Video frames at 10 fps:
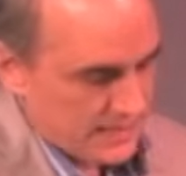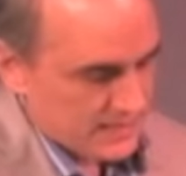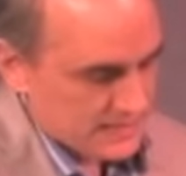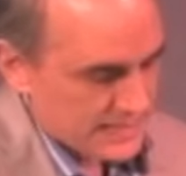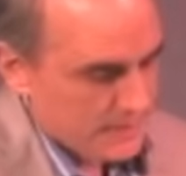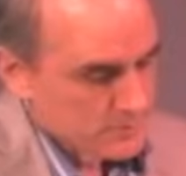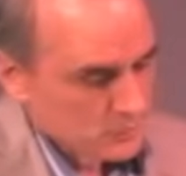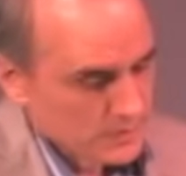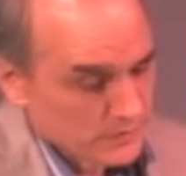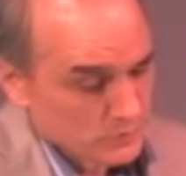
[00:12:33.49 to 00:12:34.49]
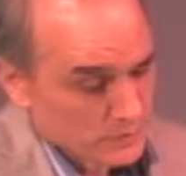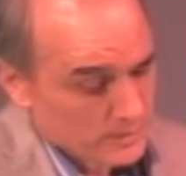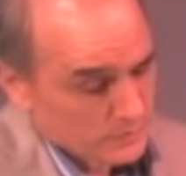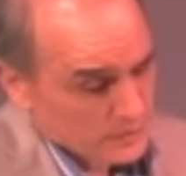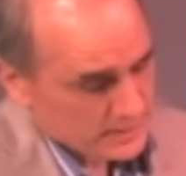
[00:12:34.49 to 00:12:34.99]
2 Samuel,
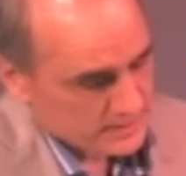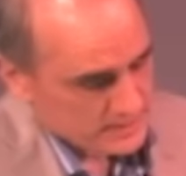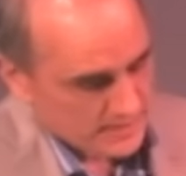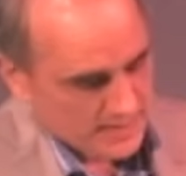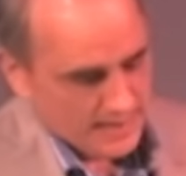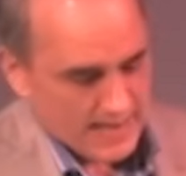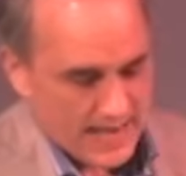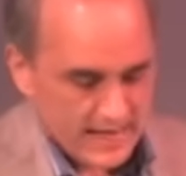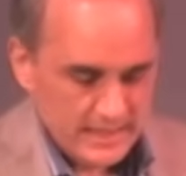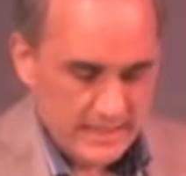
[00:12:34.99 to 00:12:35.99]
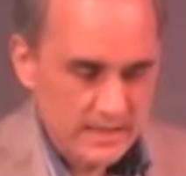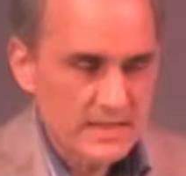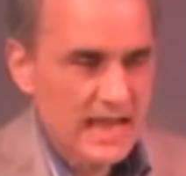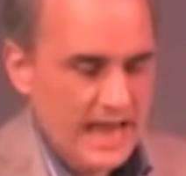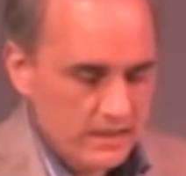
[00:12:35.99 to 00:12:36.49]
we read, and
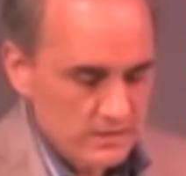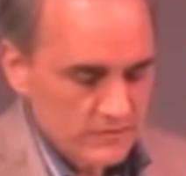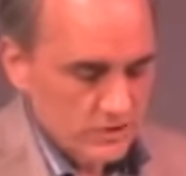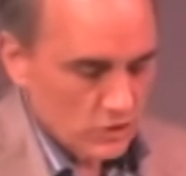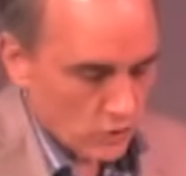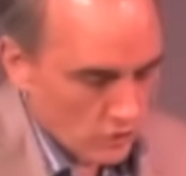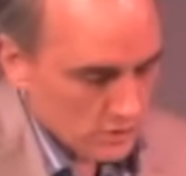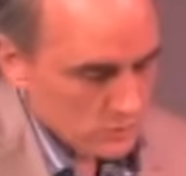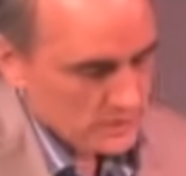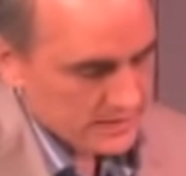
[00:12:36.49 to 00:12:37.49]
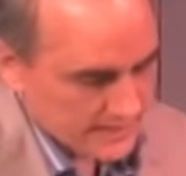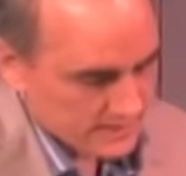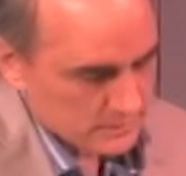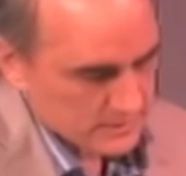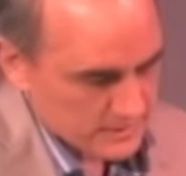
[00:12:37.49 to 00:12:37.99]
again, the anger of the Lord was
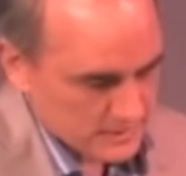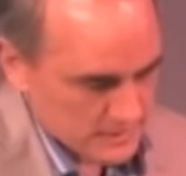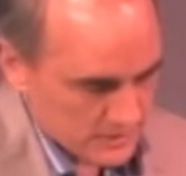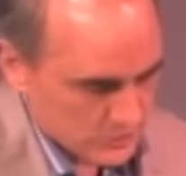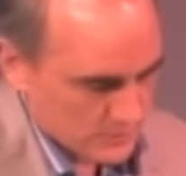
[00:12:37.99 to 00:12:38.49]
kindled against